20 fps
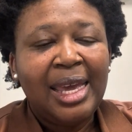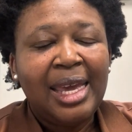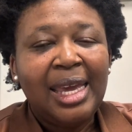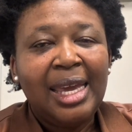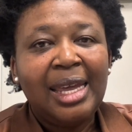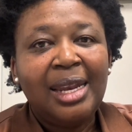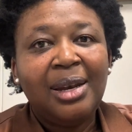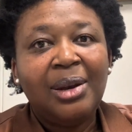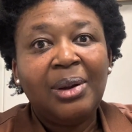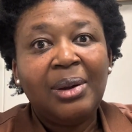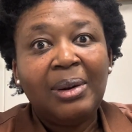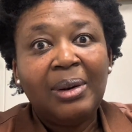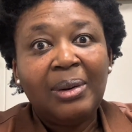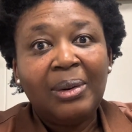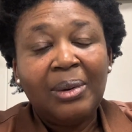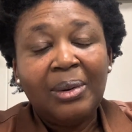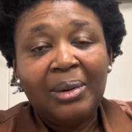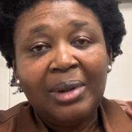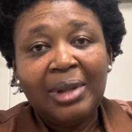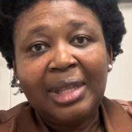in
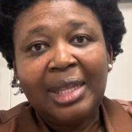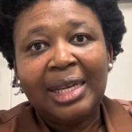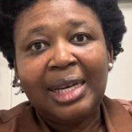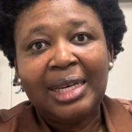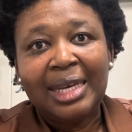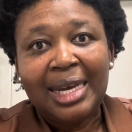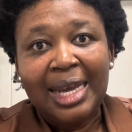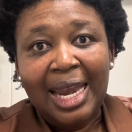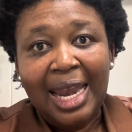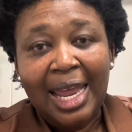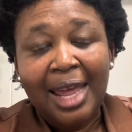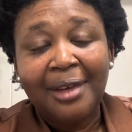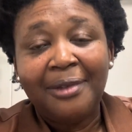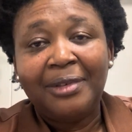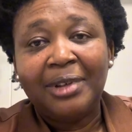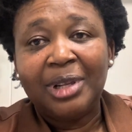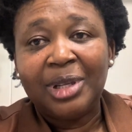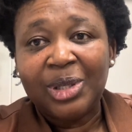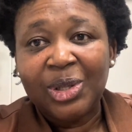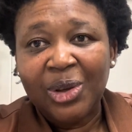all the
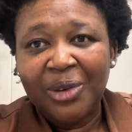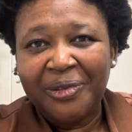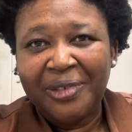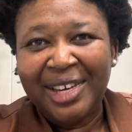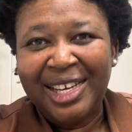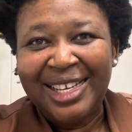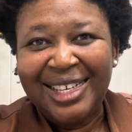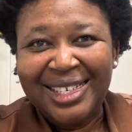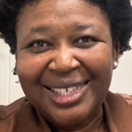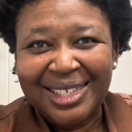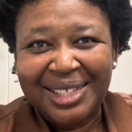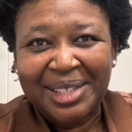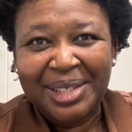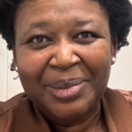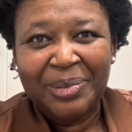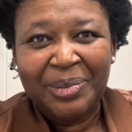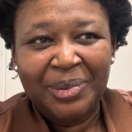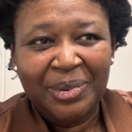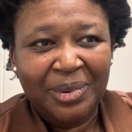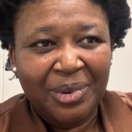levels of leadership
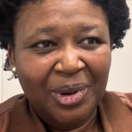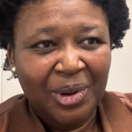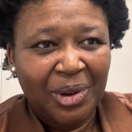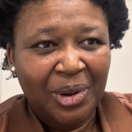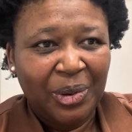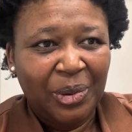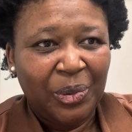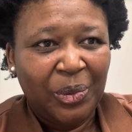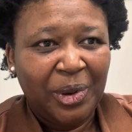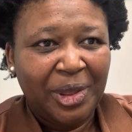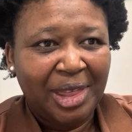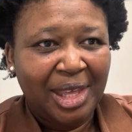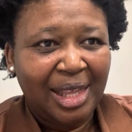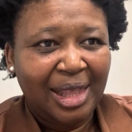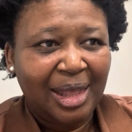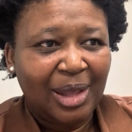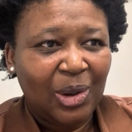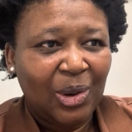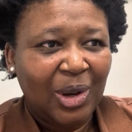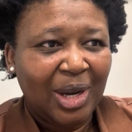
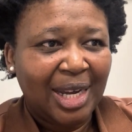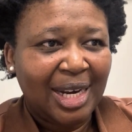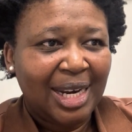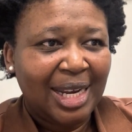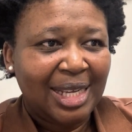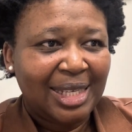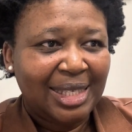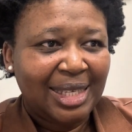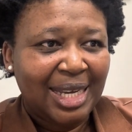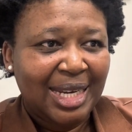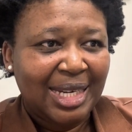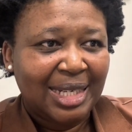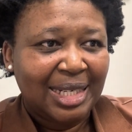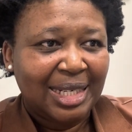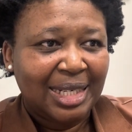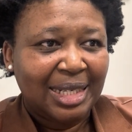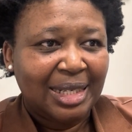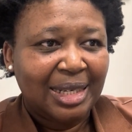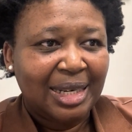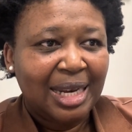within the
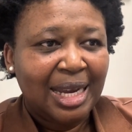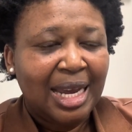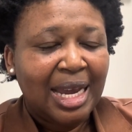organization,